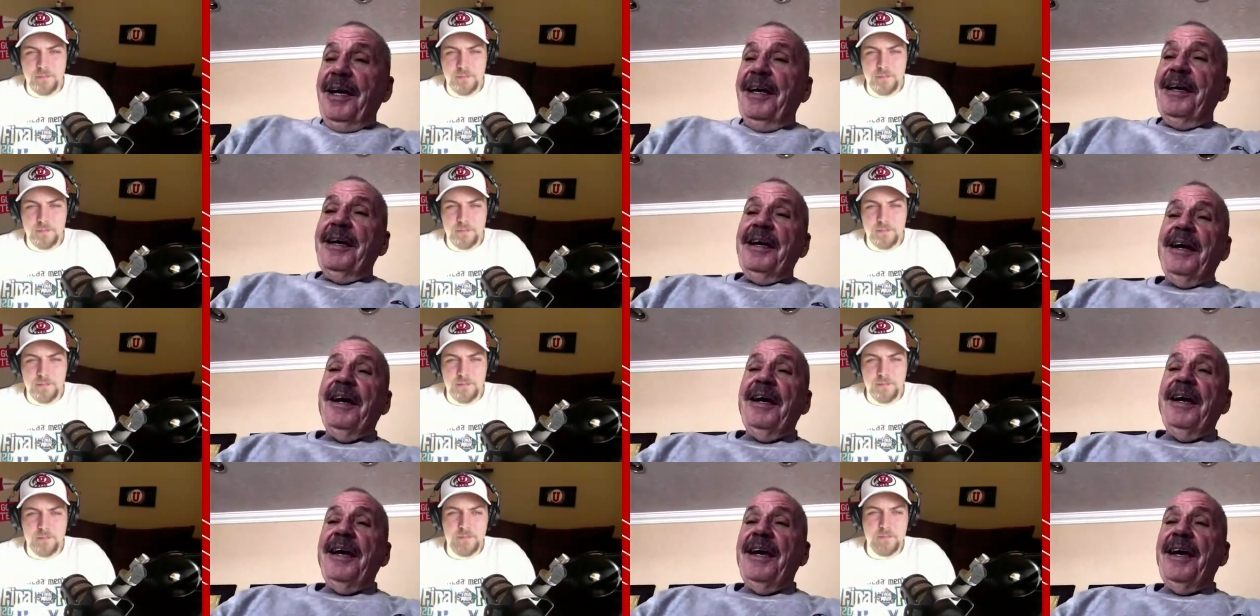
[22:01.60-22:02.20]
Speaker 1: I
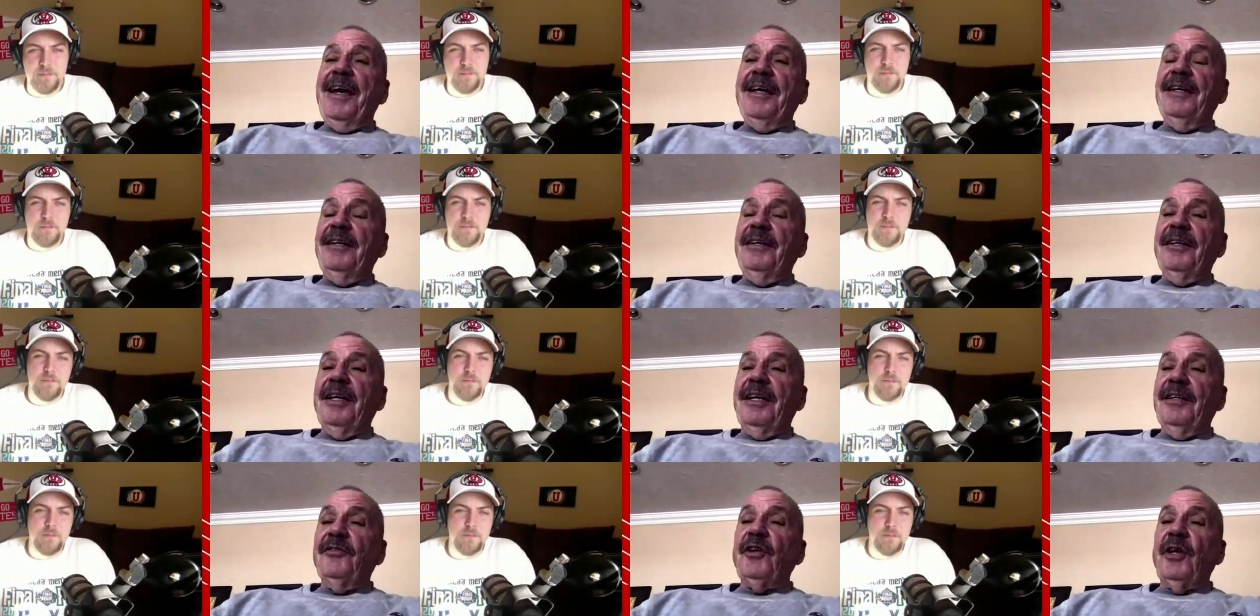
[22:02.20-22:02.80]
couldn't be
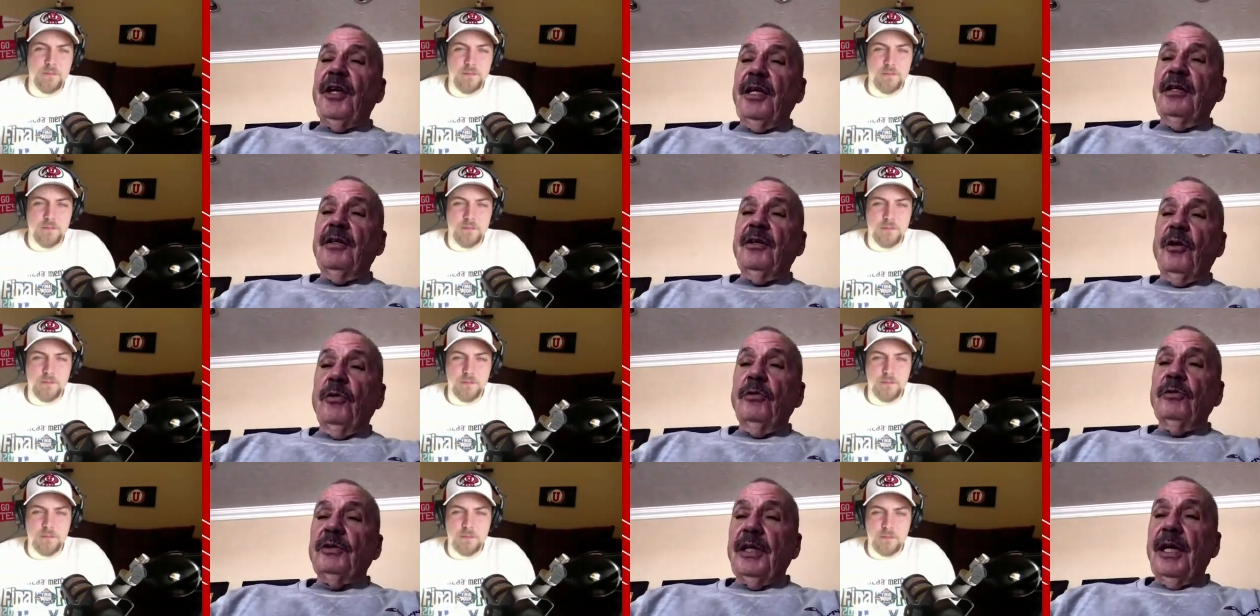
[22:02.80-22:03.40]
him.
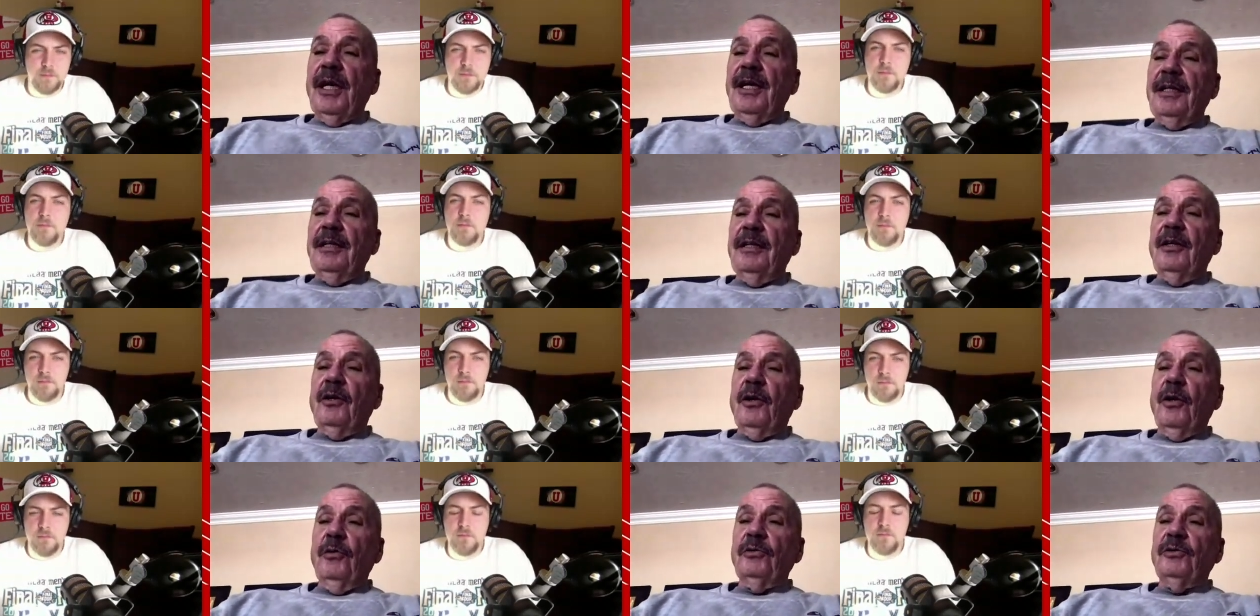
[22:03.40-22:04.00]
I
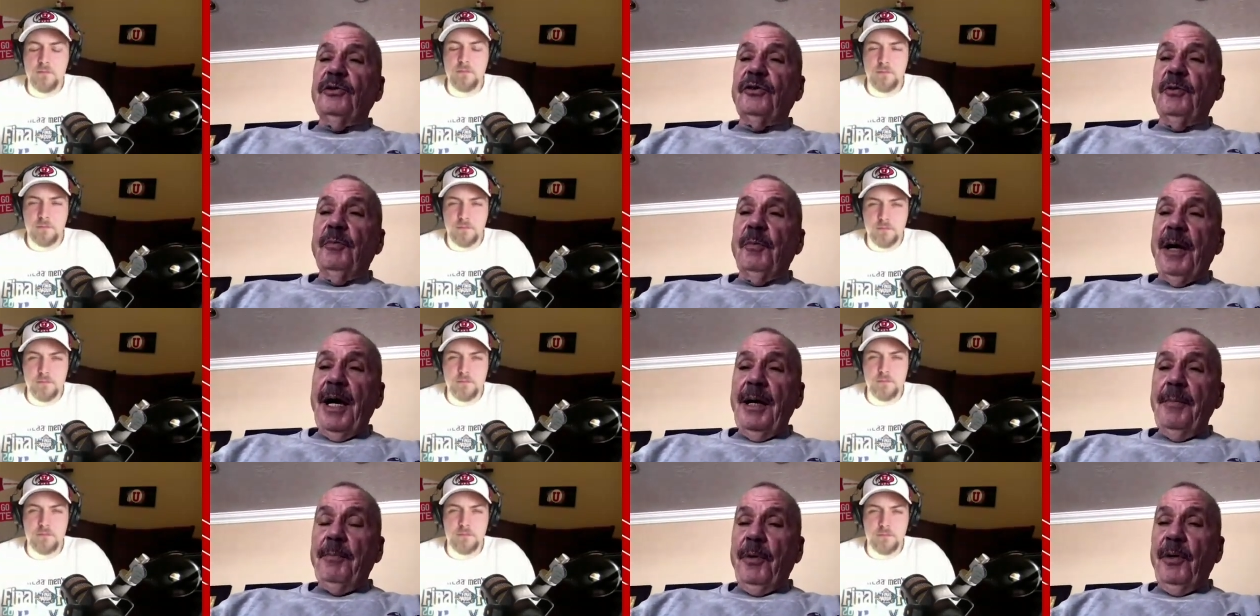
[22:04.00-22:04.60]
had to, as a
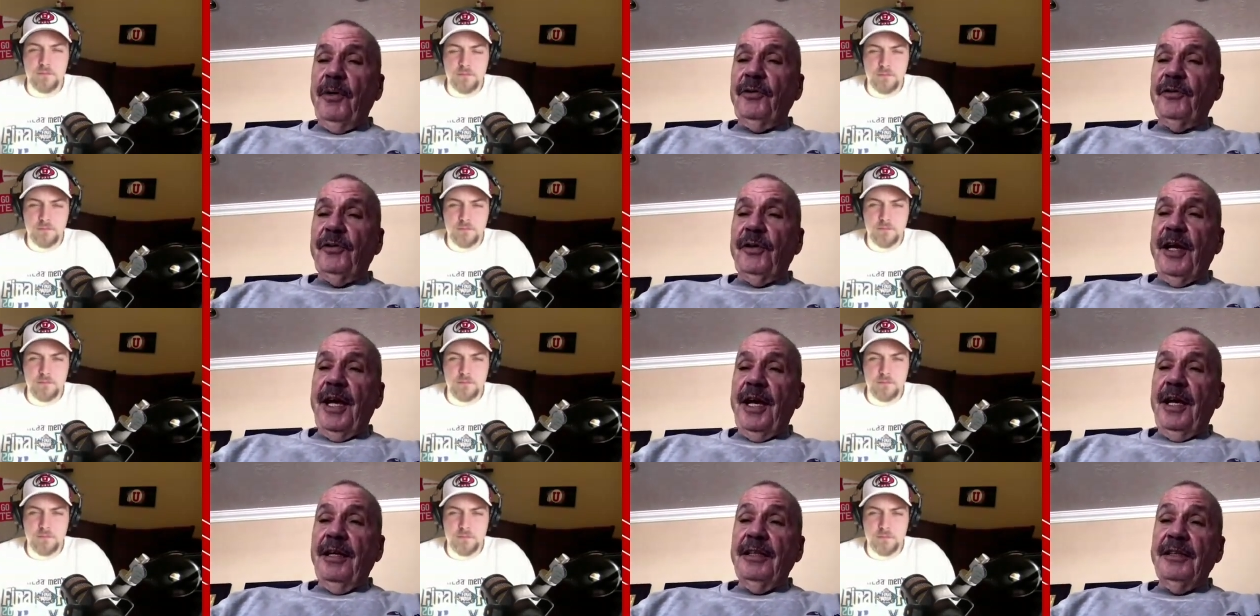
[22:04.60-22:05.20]
head coach, I
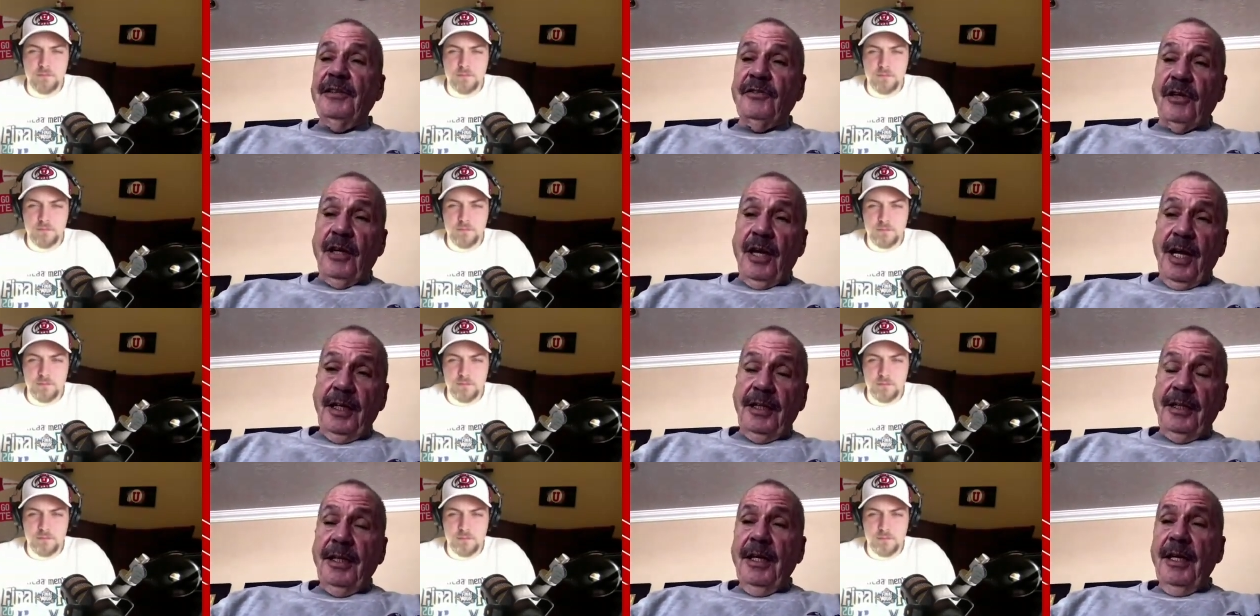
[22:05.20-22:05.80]
had to coach
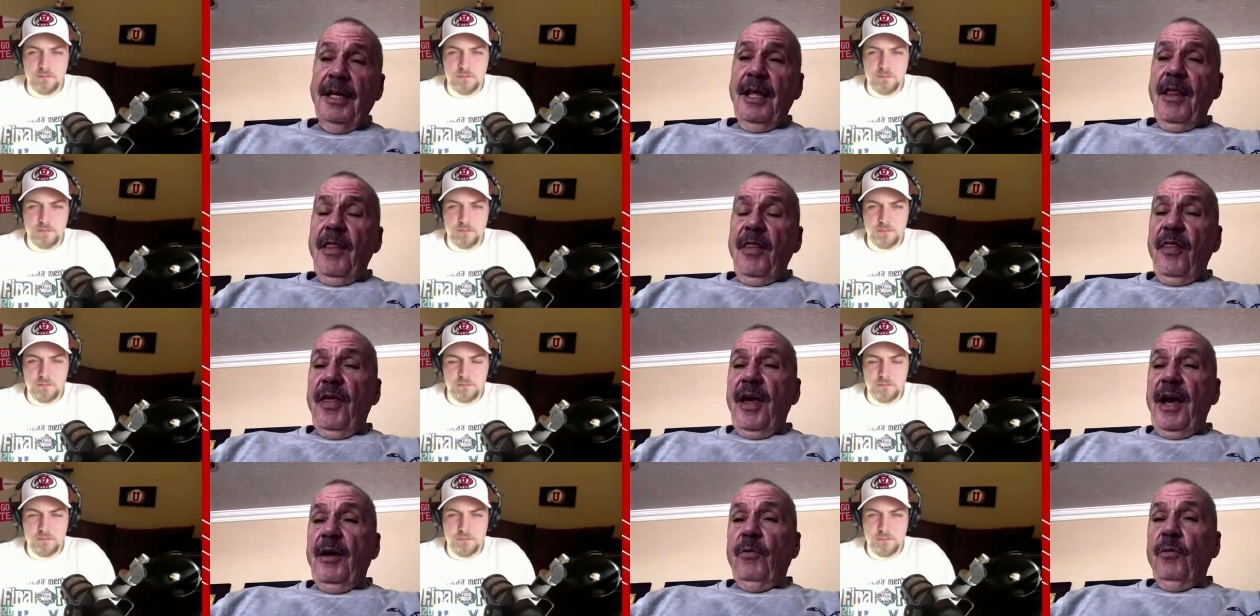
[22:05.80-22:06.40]
to my
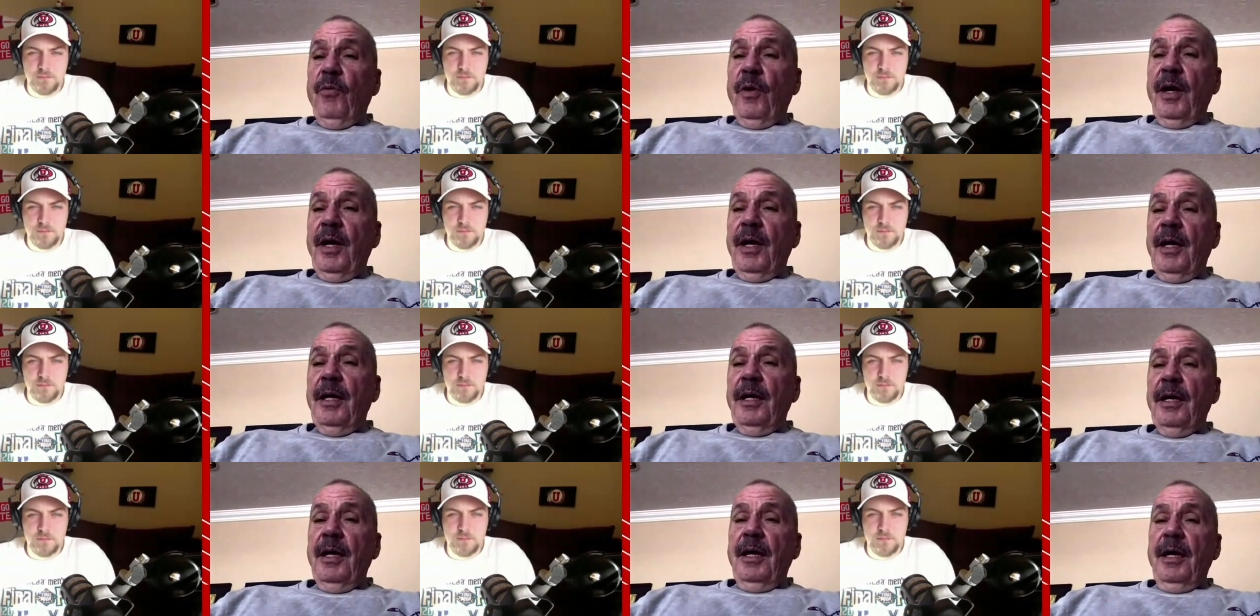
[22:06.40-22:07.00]
personality. It's
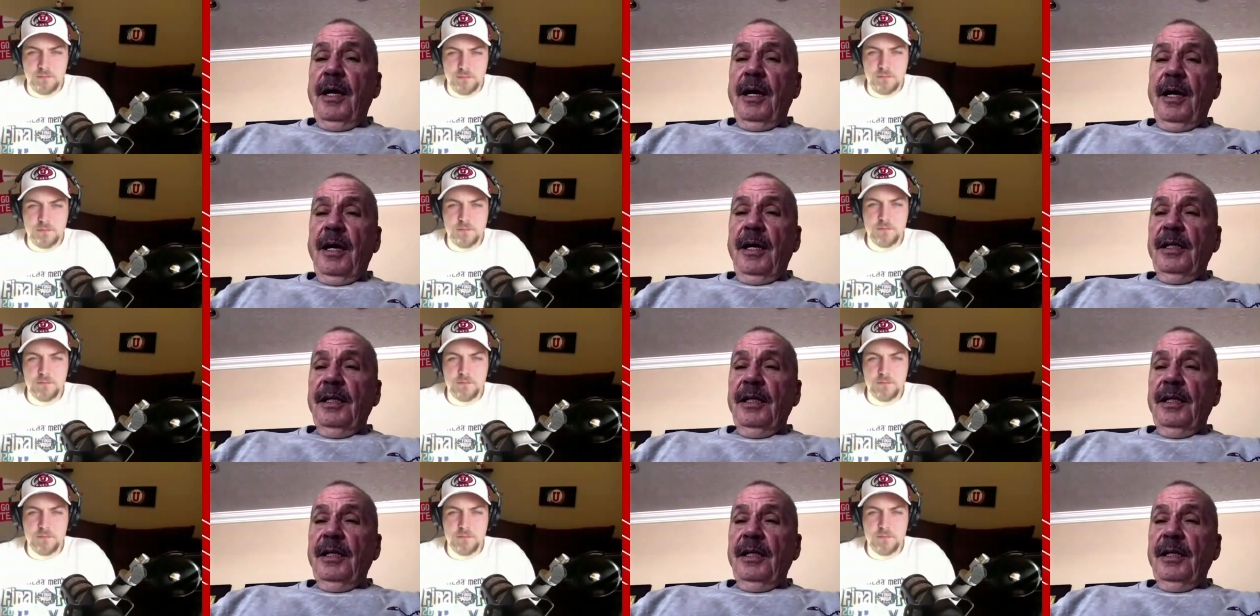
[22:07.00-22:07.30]
a lot